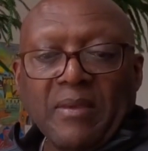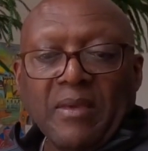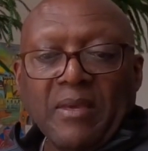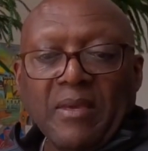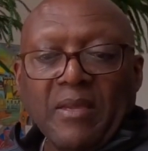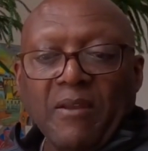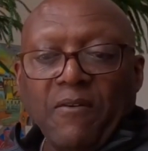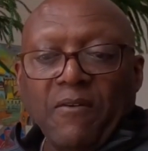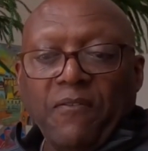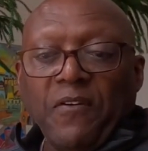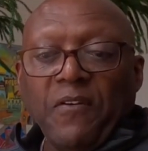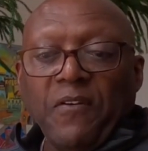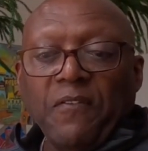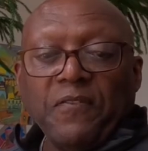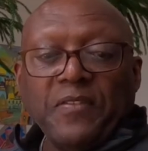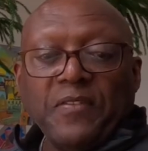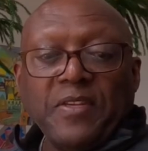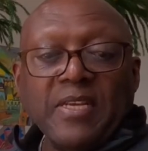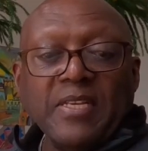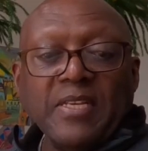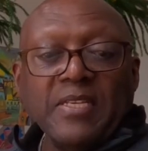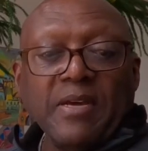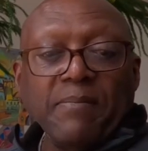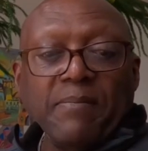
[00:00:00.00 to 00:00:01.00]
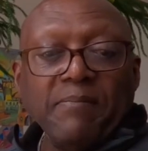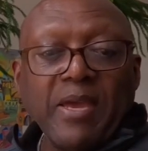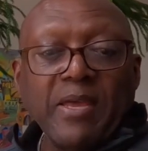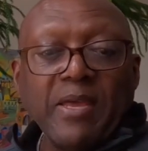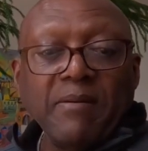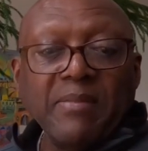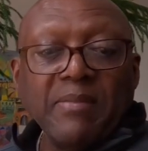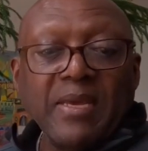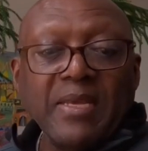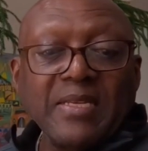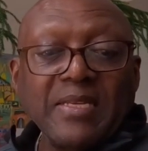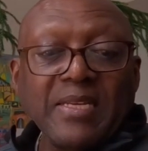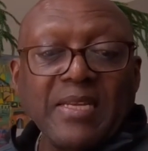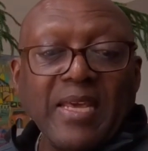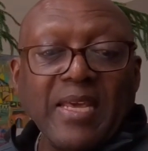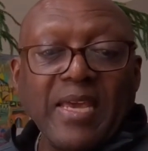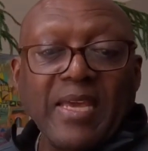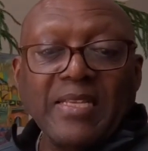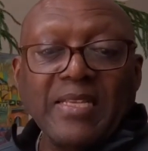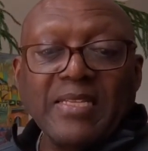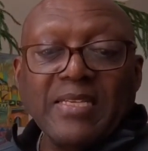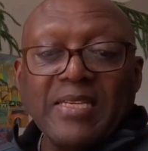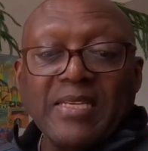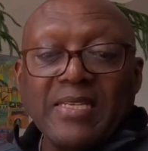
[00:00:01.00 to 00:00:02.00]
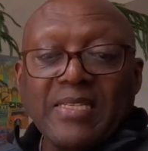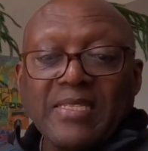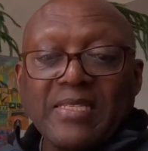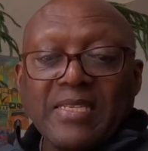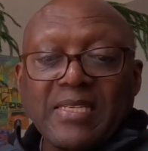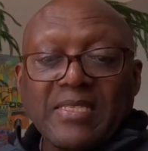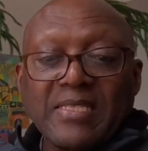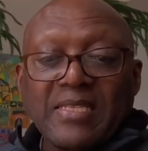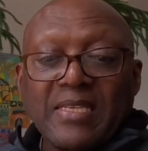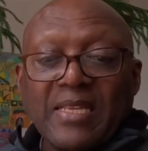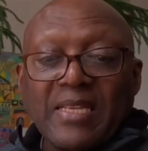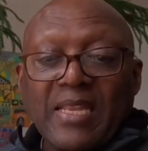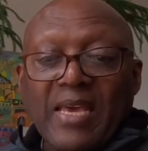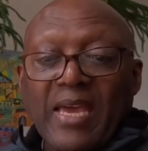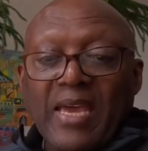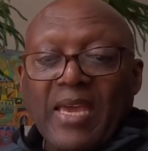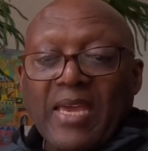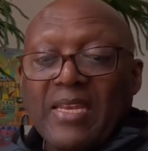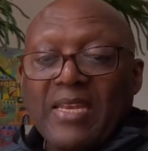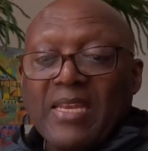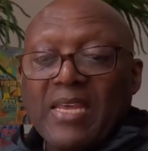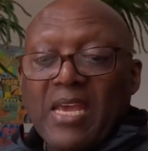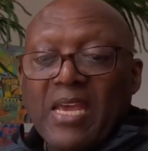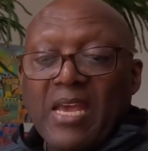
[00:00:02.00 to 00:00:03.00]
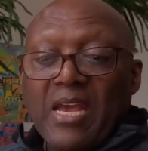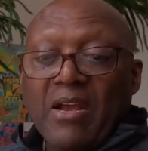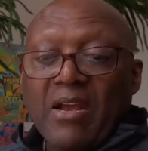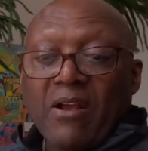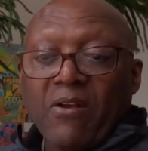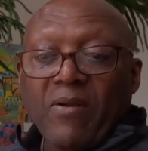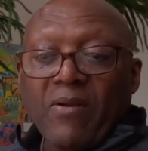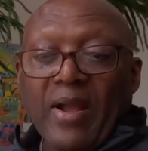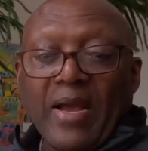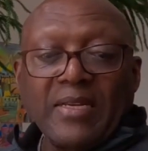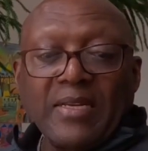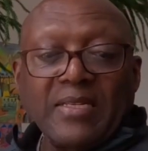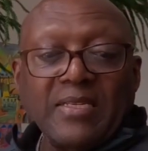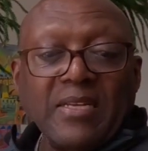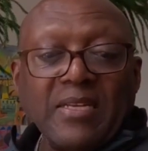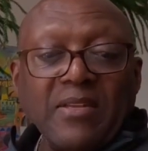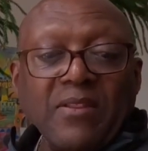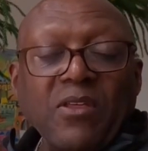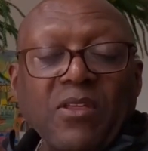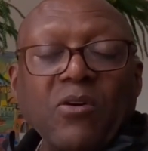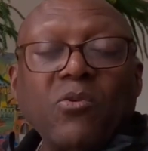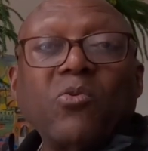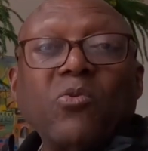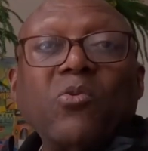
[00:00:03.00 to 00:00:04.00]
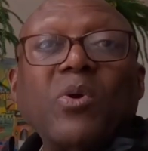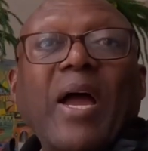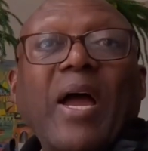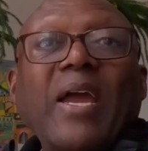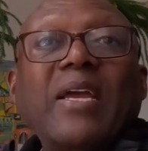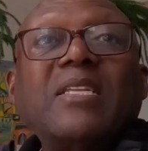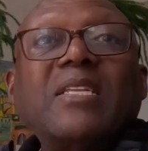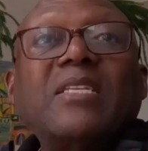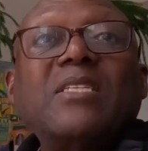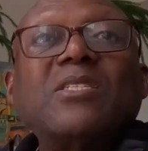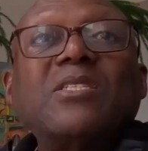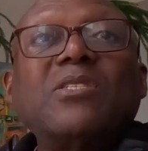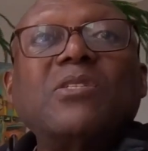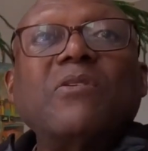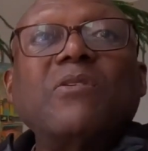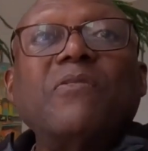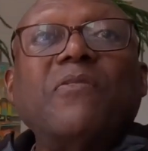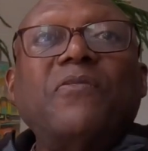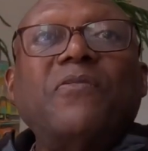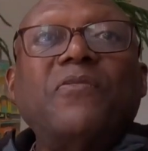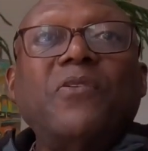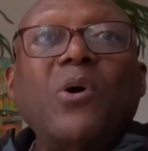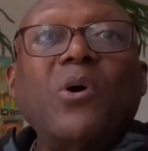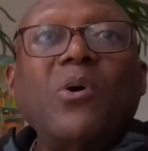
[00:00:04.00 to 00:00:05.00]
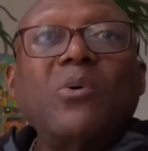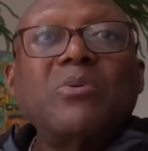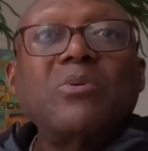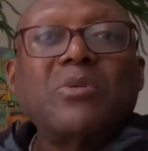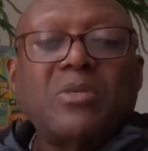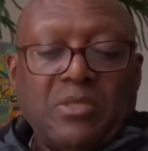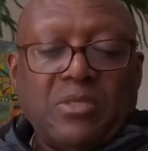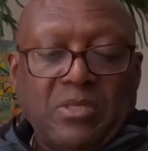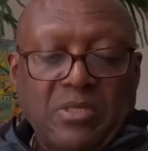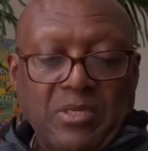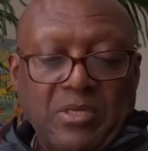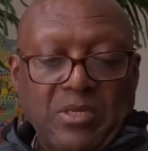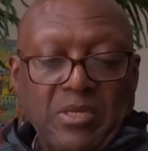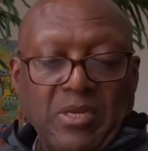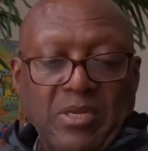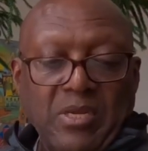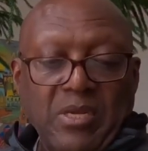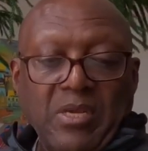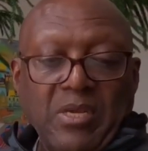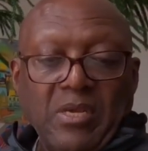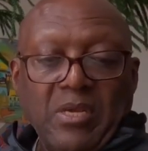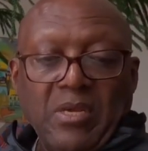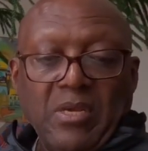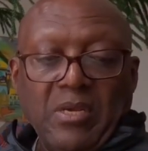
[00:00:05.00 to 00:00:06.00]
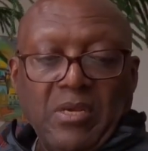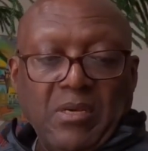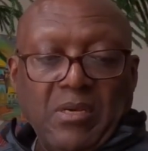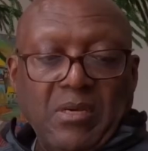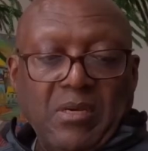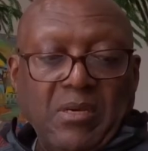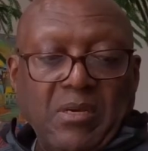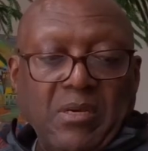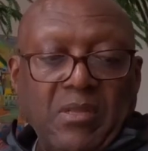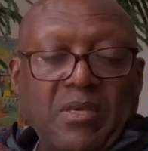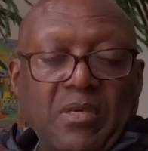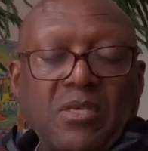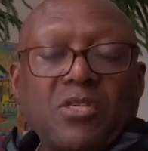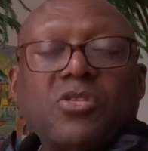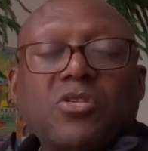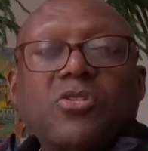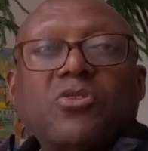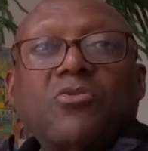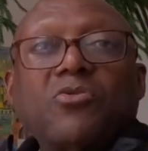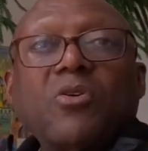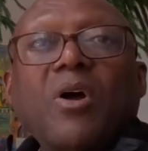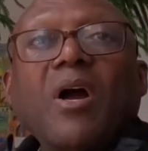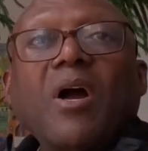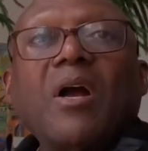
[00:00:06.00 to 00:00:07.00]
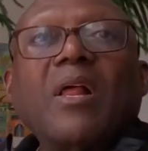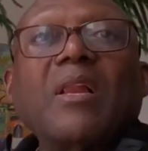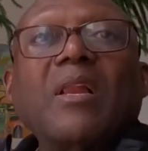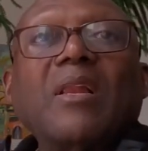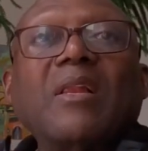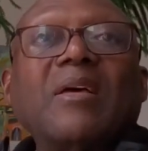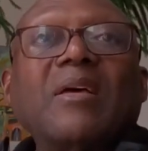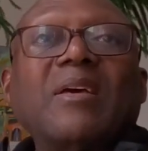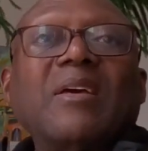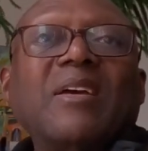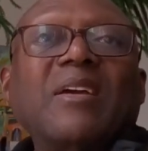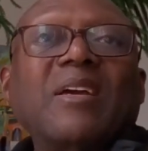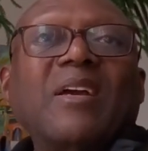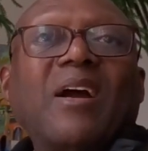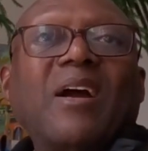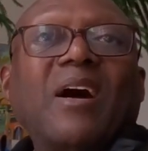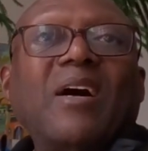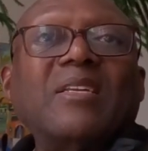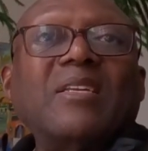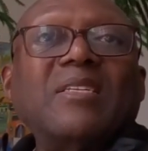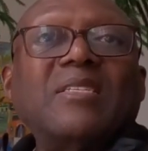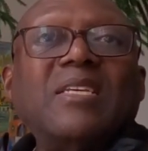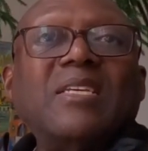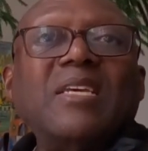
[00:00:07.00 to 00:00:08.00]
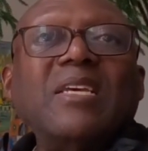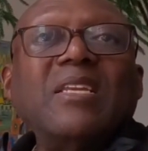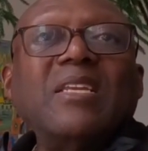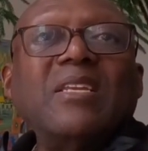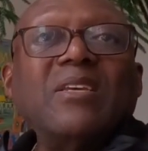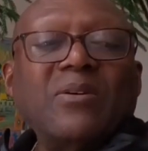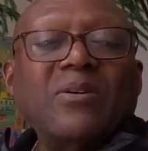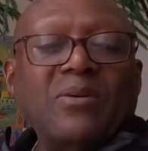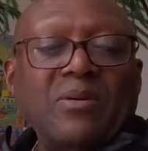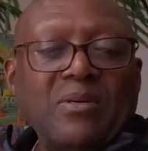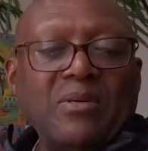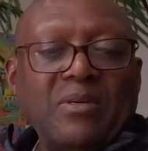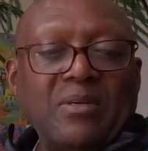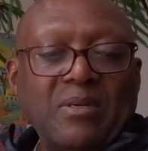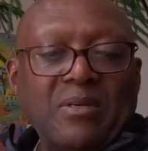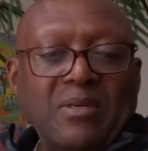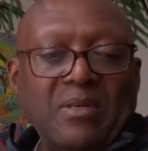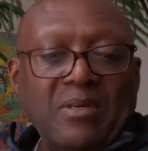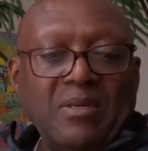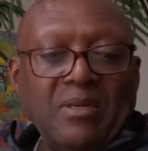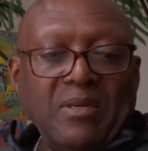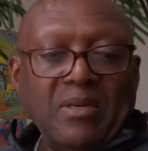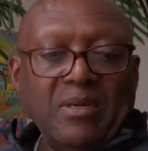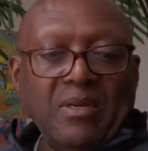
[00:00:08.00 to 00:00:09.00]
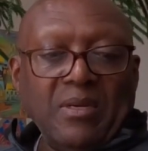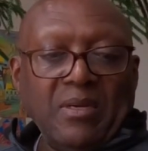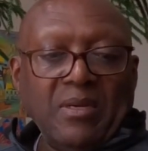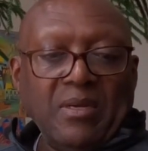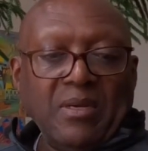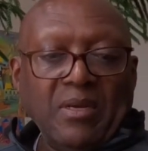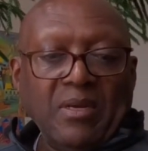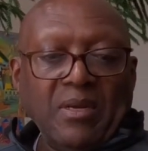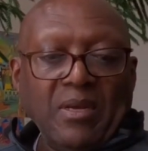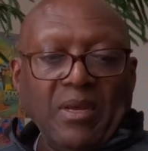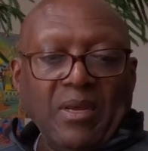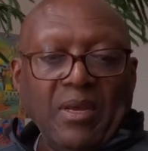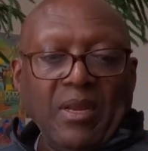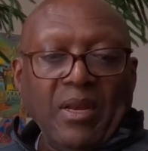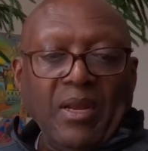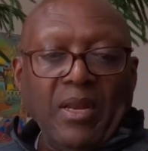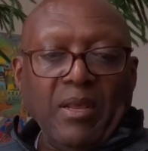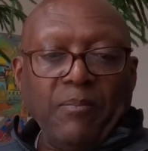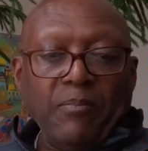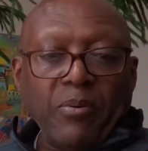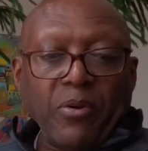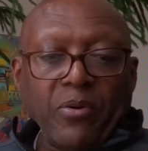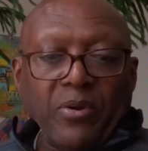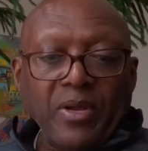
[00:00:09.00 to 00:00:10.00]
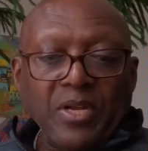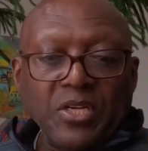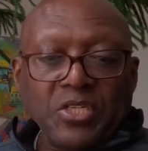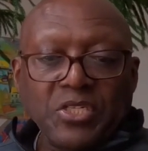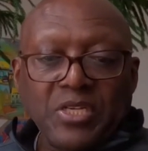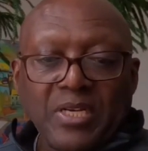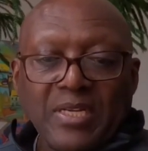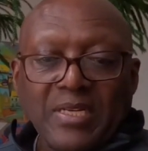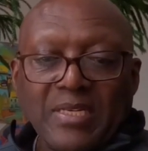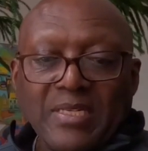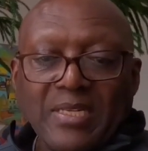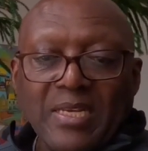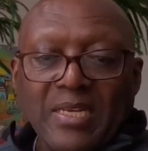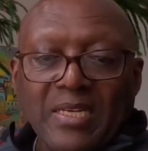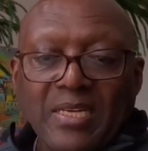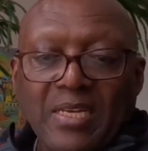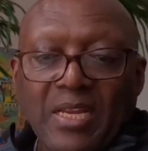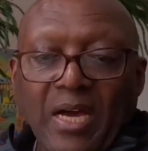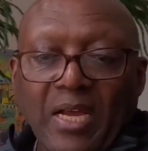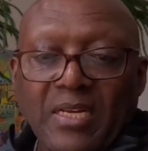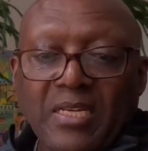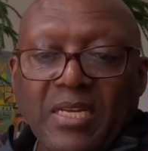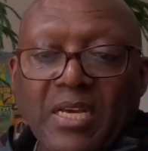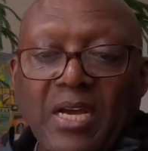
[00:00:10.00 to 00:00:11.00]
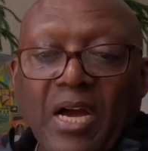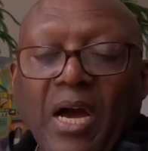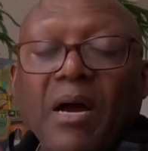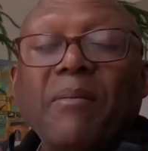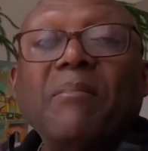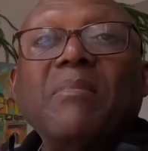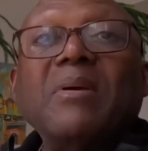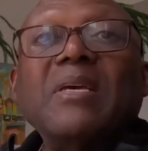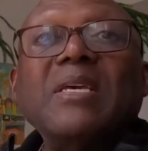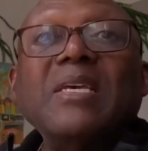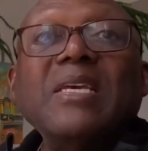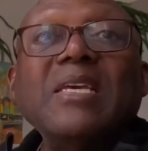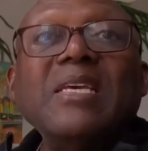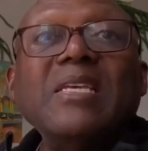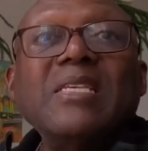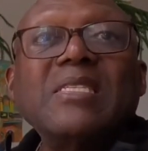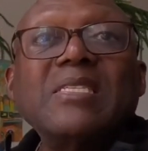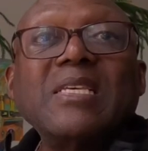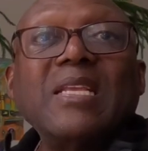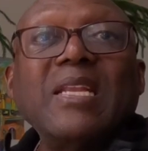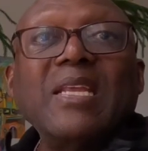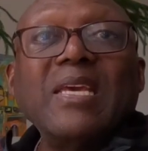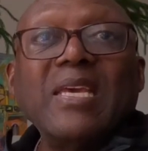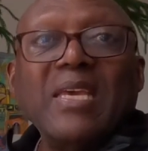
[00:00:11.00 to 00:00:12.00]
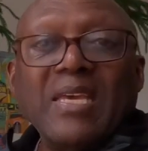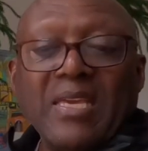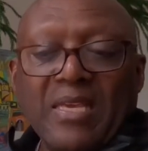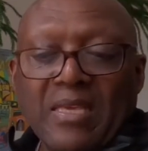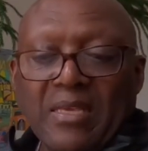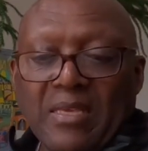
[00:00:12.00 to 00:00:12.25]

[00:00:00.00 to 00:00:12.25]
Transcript: The 15th Amendment in 1869 granted the right to vote, and the struggle continued. Liberation did not come easily.